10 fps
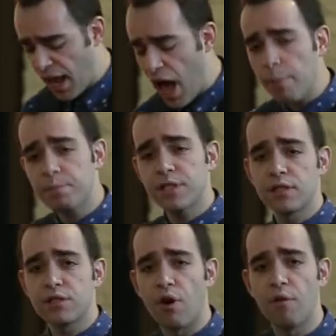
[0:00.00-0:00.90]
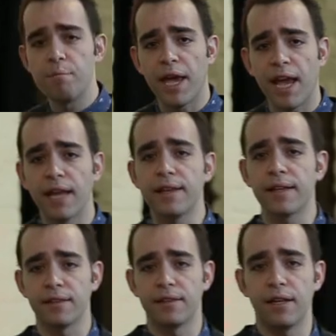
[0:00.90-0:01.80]
the absence of
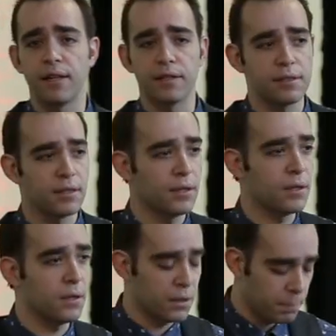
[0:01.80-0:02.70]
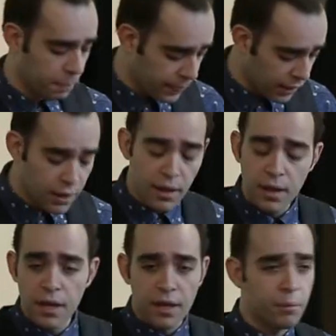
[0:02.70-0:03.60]
pain can tell us.
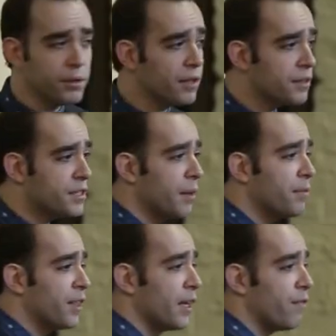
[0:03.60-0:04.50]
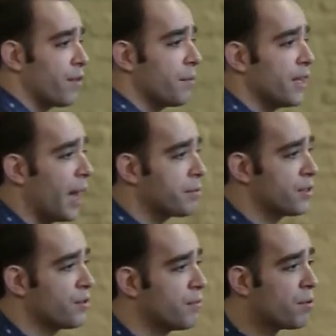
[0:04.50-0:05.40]
Can we learn something from the
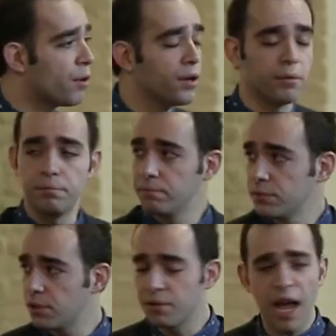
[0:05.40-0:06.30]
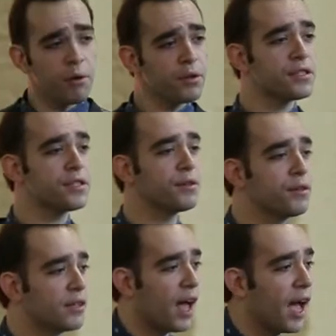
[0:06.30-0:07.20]
absence of boredom? So now
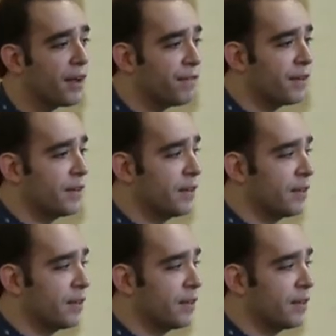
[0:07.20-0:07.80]
consider a life